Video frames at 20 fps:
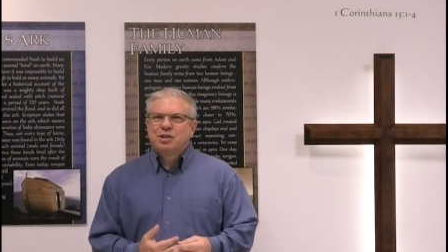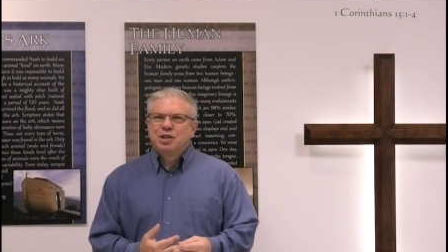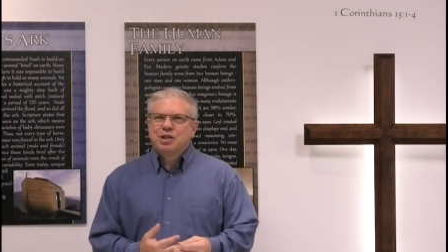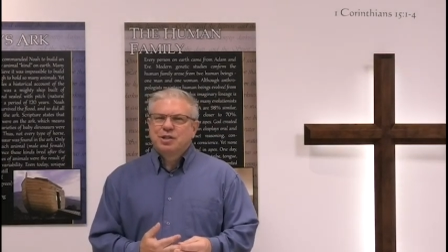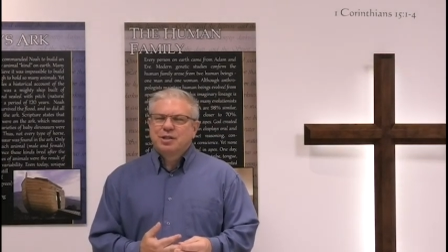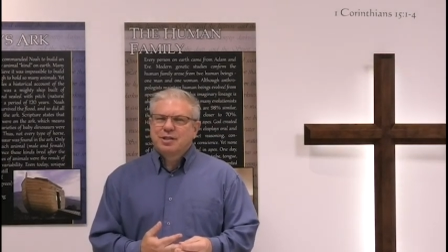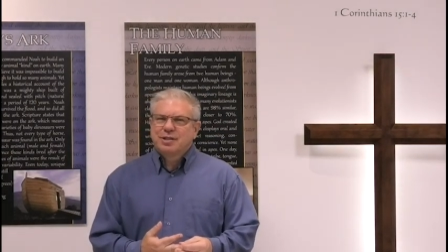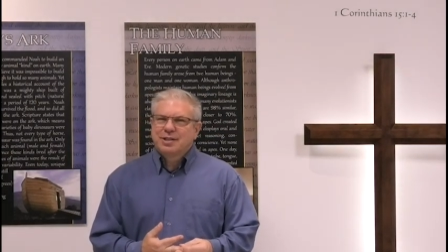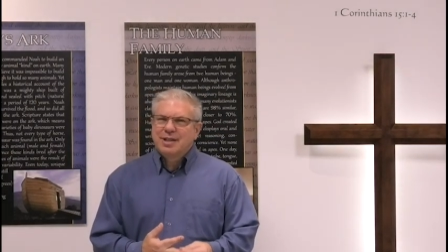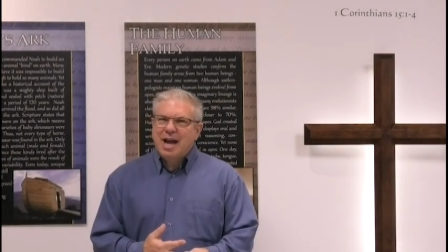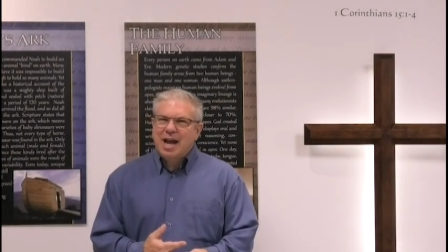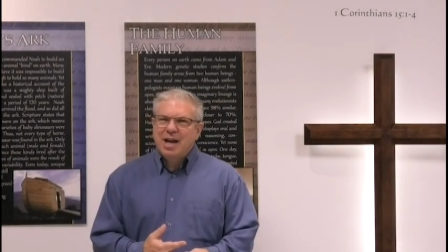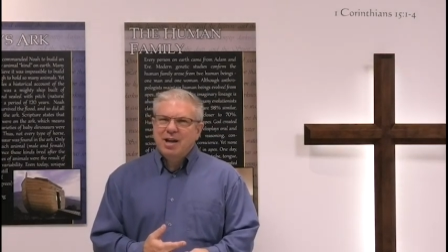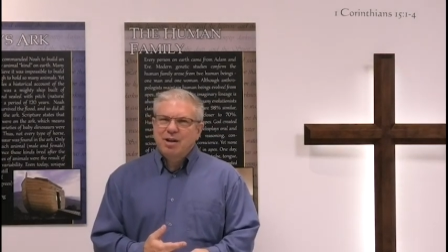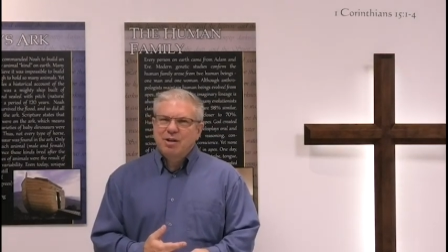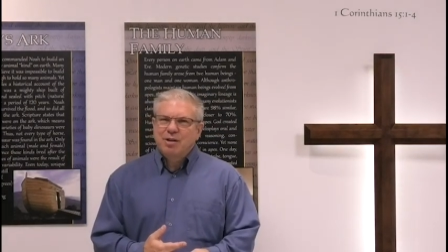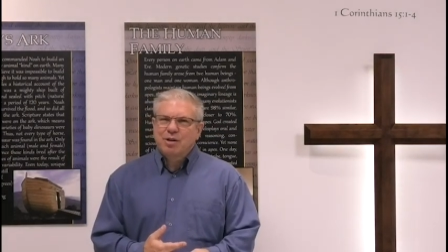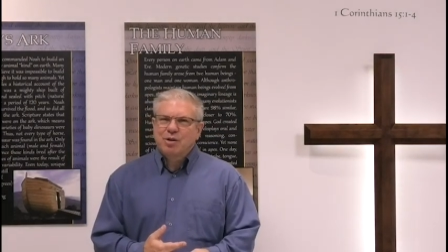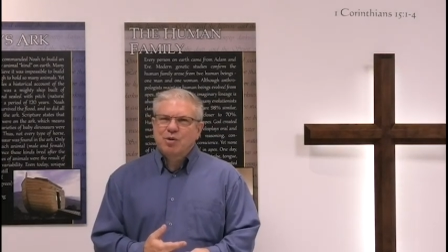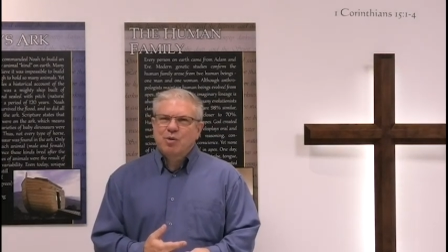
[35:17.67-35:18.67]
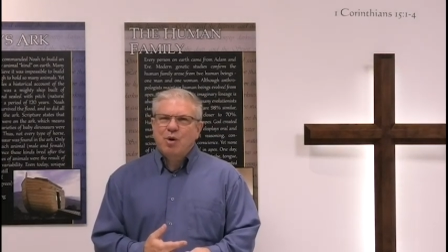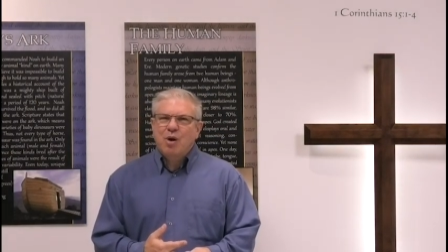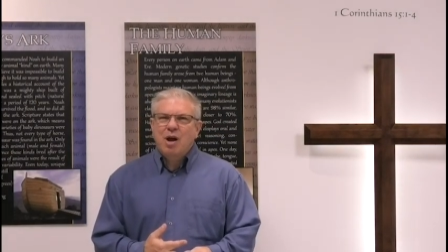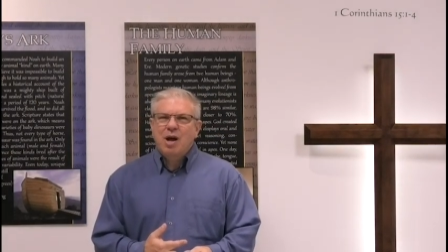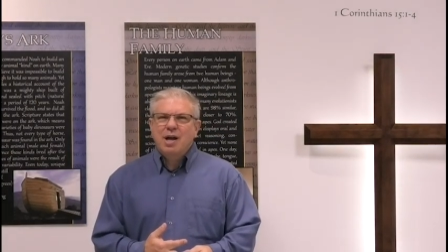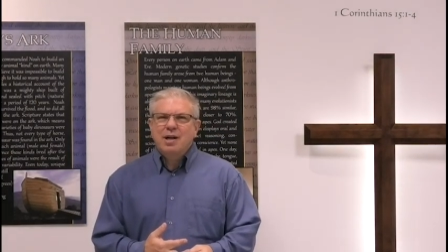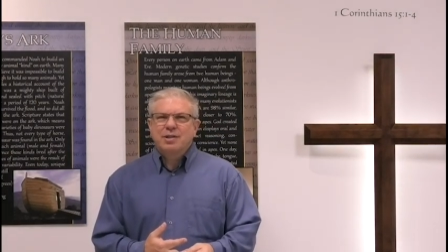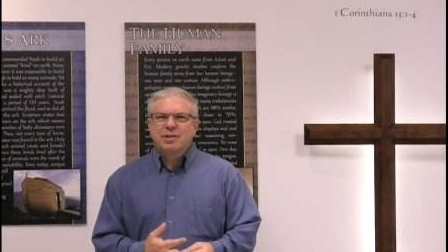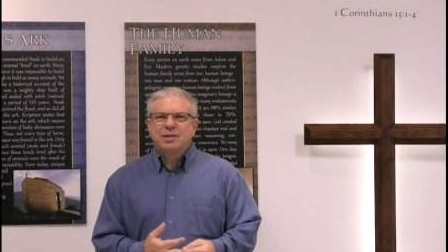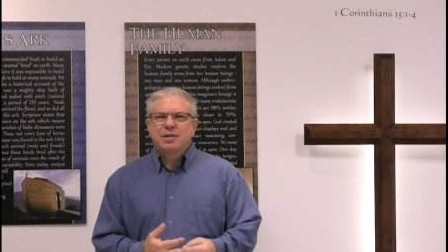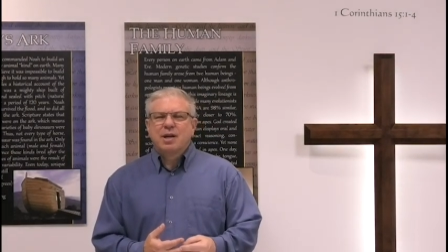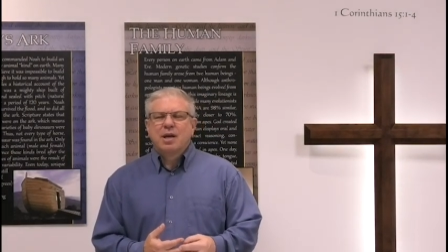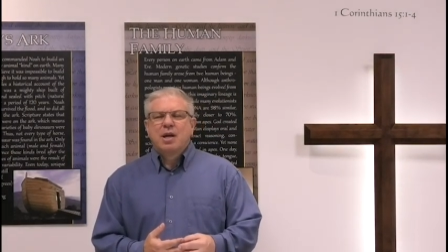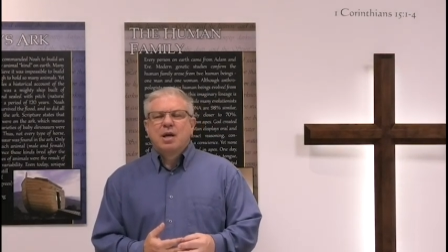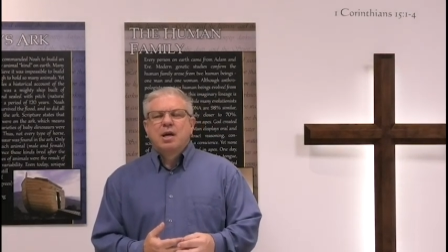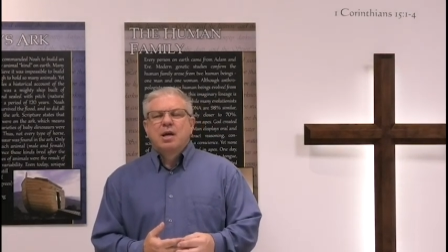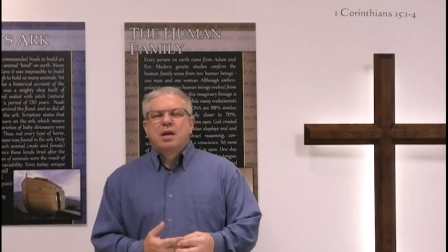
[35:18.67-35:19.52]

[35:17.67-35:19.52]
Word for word: Jesus died on the cross,